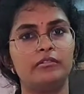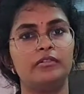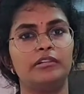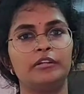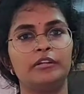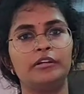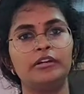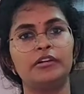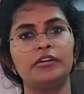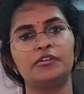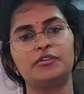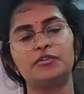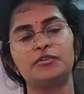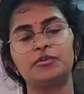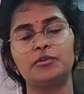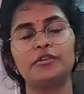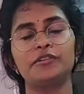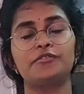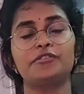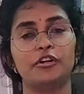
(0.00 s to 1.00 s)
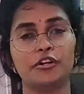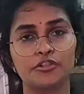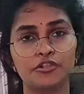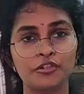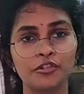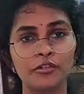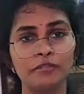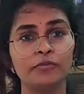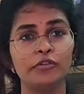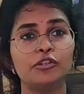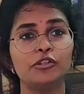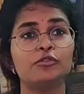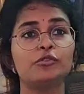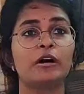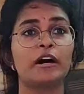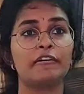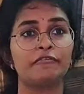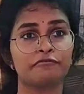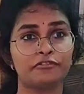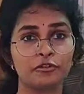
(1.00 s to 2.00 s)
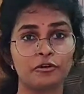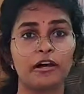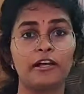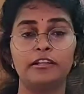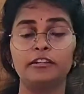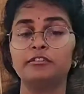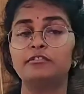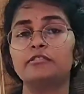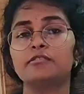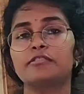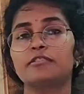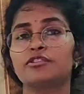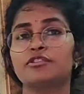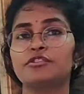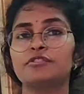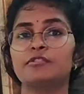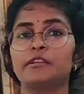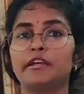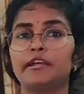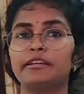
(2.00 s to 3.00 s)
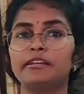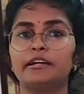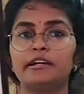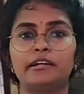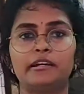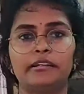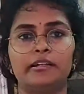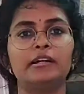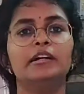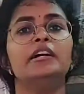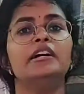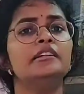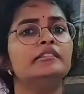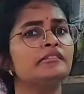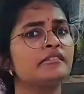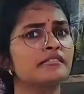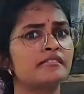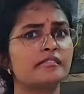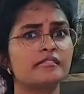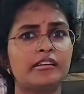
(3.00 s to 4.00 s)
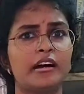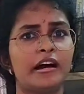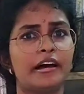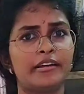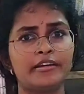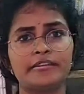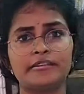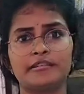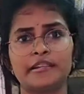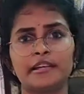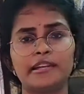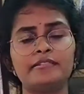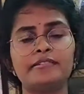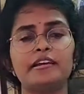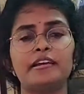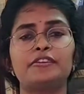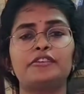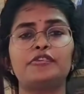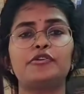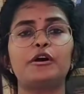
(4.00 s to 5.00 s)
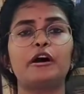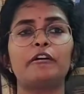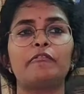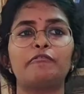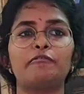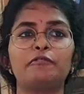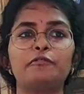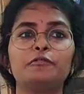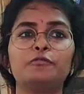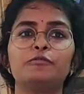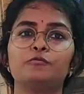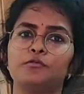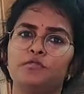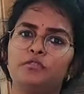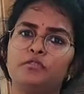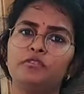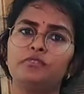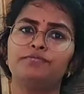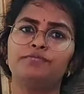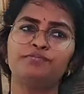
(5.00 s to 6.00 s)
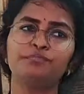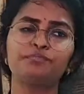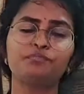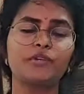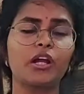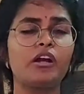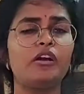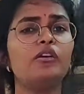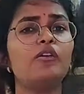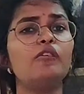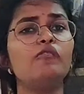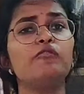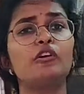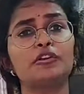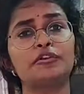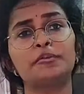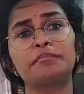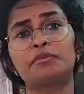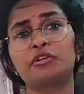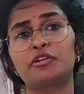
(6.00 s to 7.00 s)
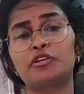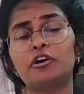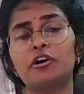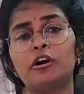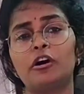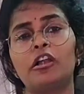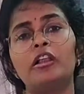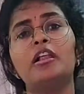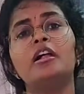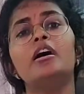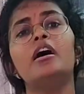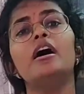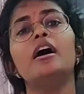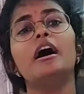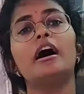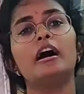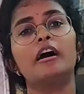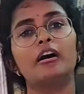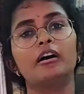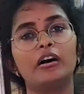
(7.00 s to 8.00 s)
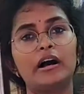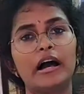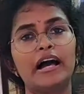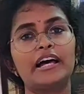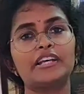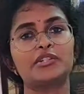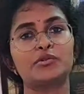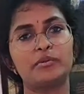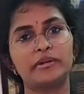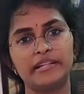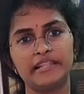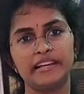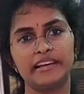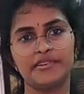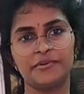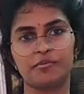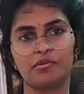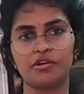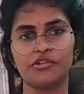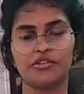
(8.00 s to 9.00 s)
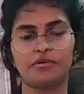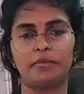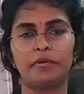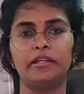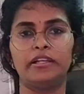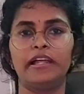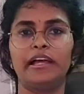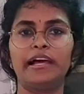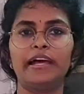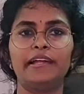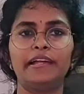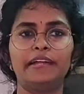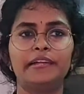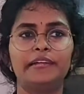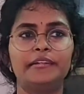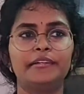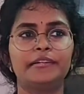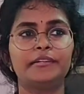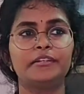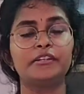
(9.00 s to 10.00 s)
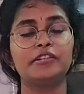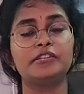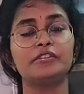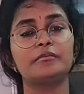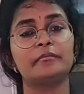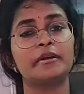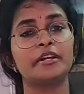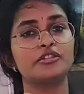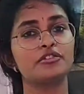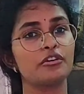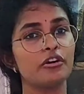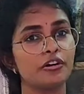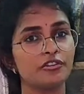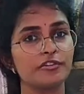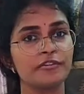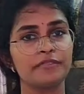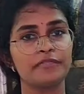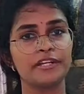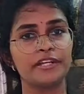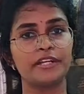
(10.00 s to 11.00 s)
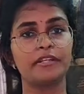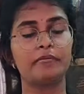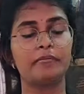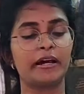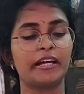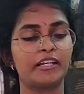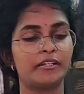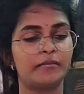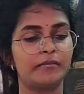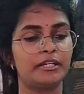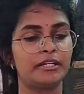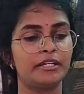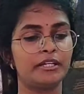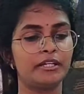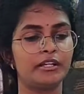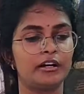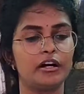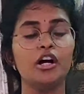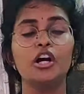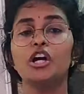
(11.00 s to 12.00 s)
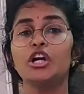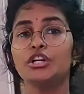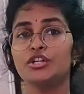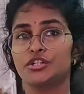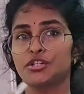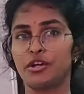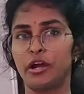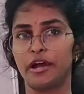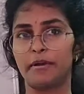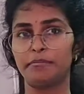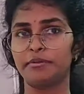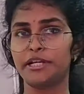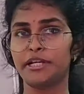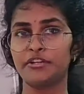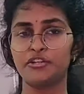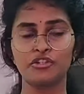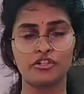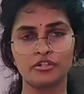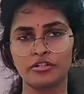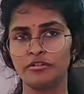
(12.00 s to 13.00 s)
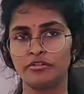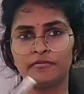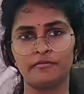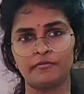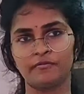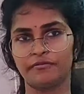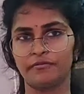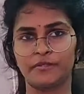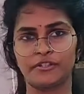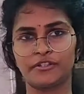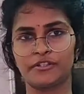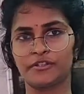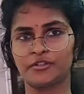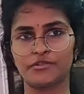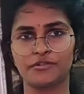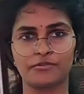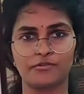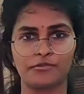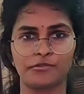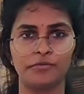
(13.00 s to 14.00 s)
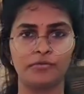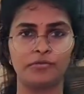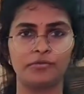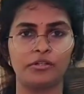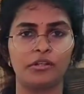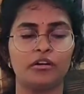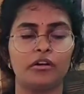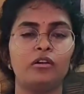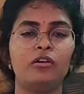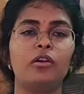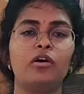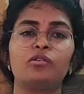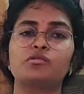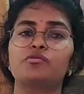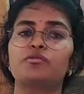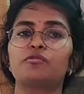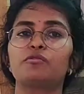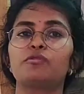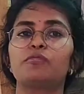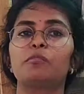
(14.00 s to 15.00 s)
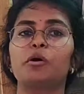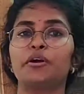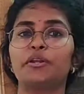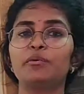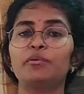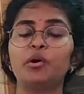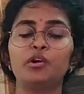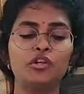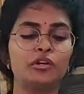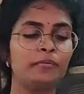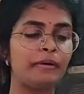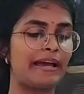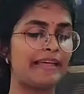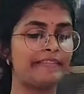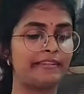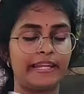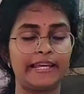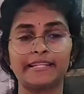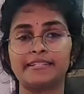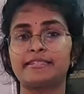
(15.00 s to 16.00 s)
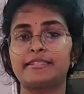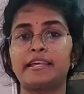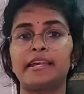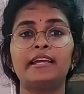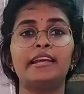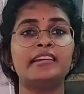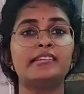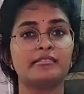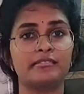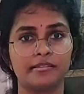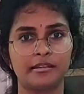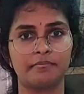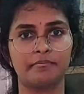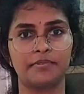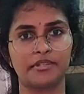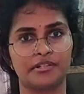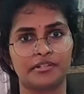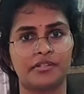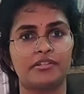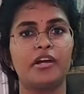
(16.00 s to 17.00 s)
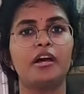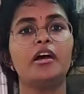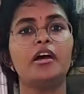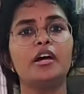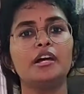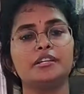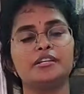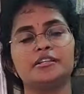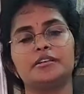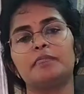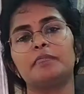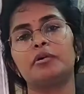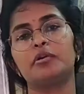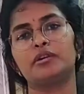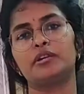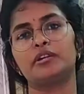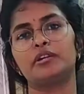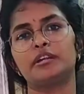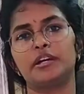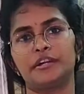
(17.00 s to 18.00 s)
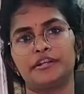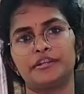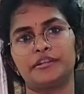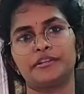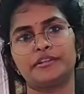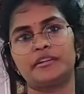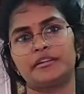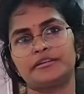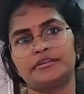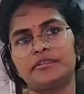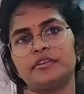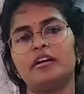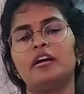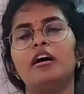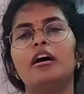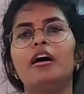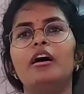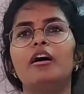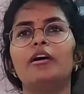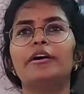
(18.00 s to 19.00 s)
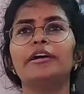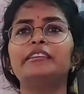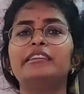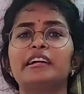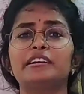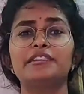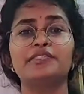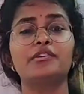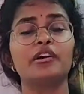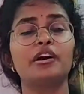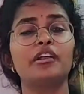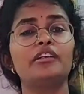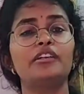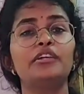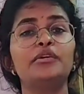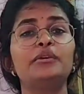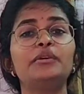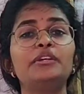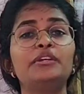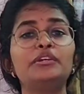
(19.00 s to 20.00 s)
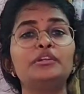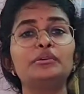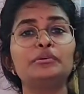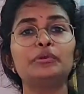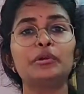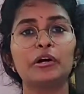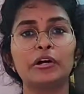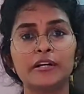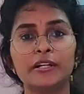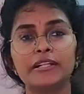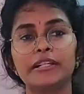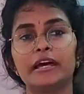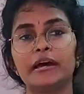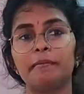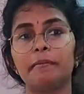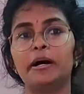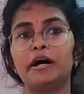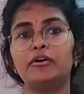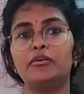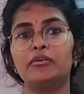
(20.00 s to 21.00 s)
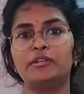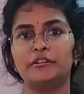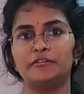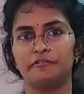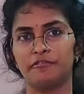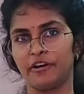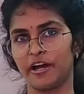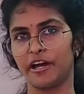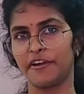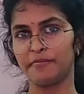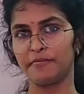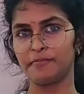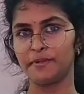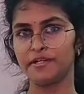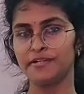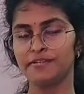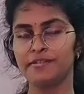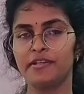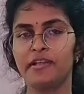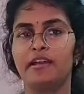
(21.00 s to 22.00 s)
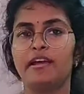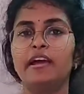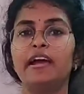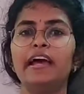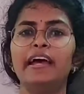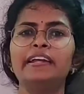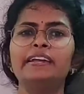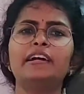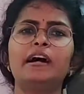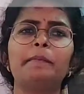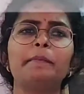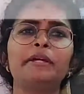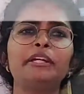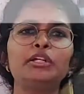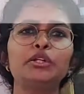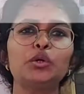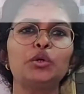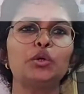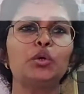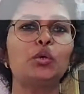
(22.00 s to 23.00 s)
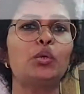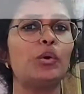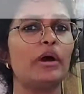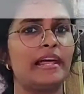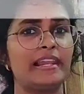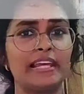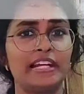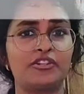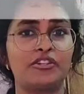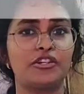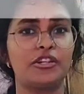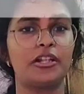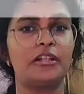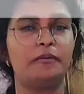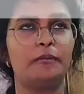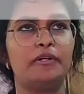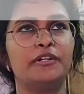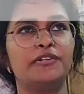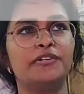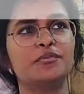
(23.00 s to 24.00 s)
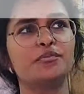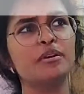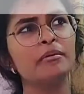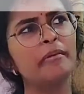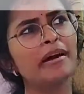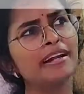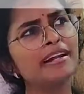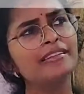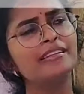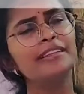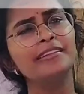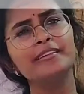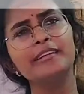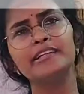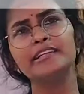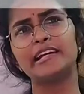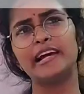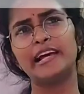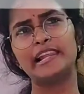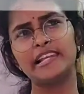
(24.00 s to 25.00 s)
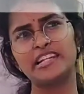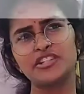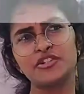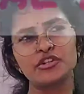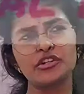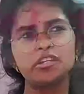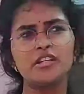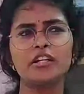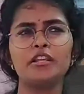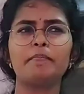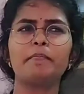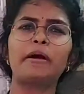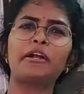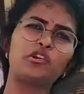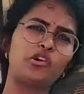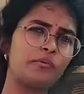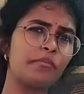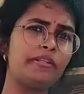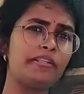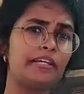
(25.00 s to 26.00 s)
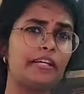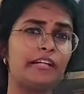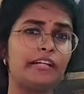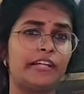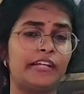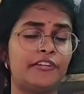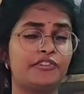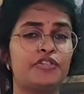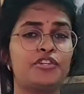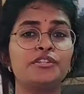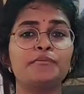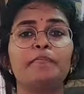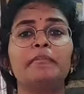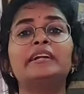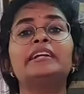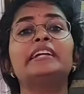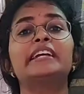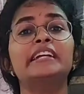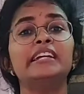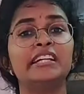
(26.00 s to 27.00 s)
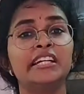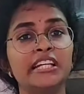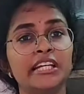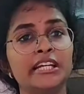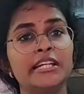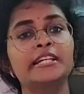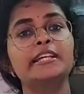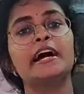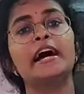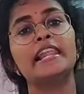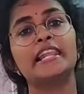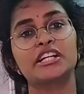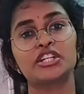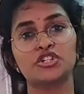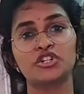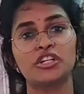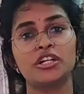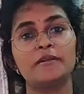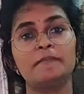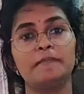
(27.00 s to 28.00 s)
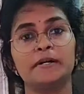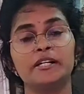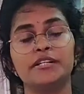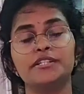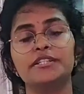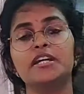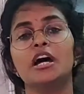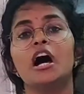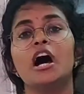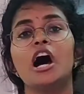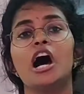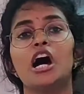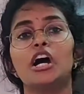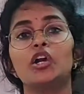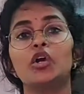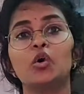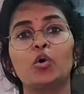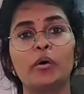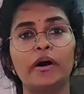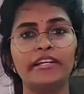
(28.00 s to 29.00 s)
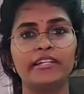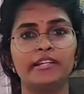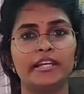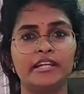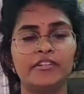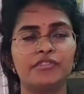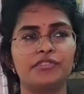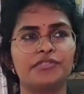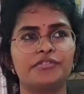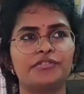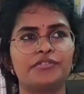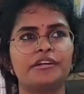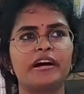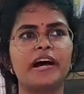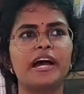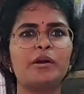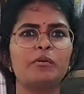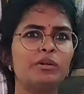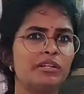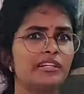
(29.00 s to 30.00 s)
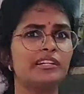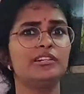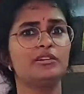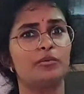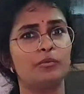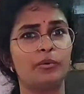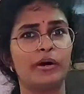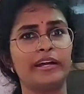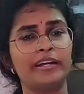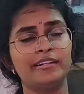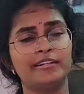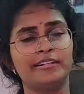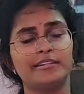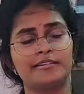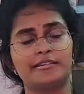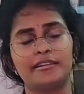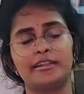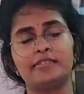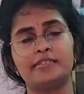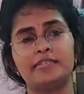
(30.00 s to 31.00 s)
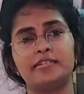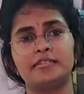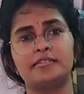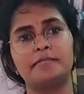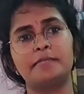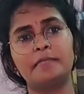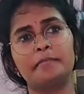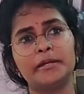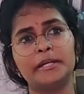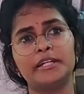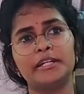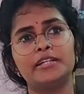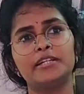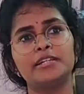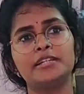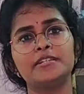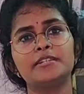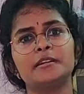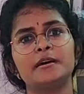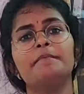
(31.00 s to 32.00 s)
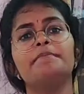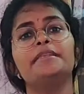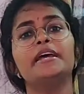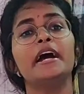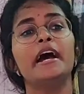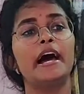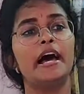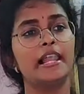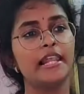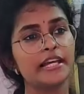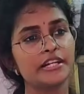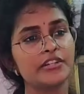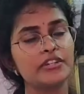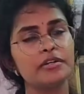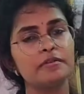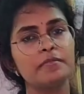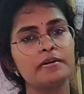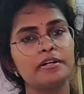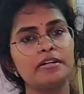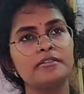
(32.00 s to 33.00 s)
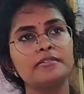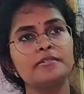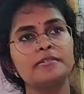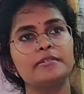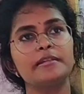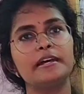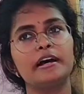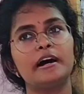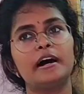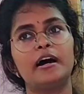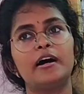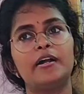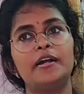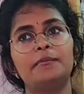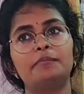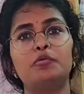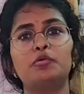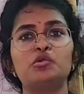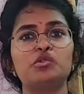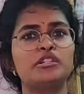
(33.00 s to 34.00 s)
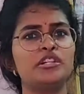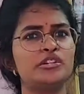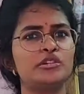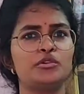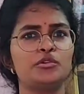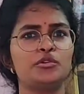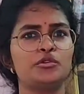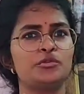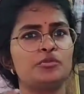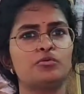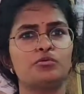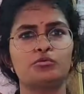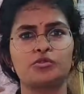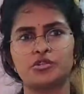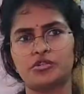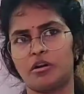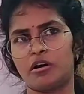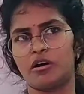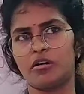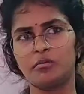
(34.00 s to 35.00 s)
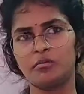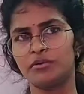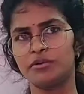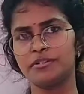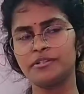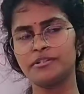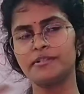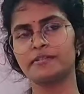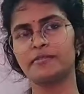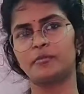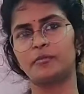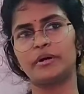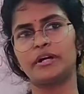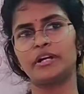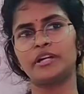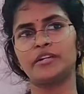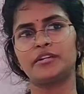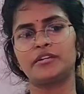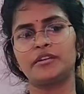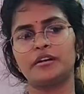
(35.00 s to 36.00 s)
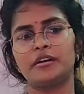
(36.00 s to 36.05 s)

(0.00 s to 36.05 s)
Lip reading: to the surgeon. You have to alert the surgeon saying that this is a high risk case and you have to follow the protocol as quickly as possible. And because the major cause of death might be hypertension, which is due to the loss of body volume, and the next thing is sepsis, is an important case. Okay, that is all you need to learn about fire burns. And coming to electrical burns, we might think that electrical might not be that dangerous, but indeed electrical burns are quite dangerous. I will tell you why it is dangerous. Because electric burns, they are mostly due to shock burns, where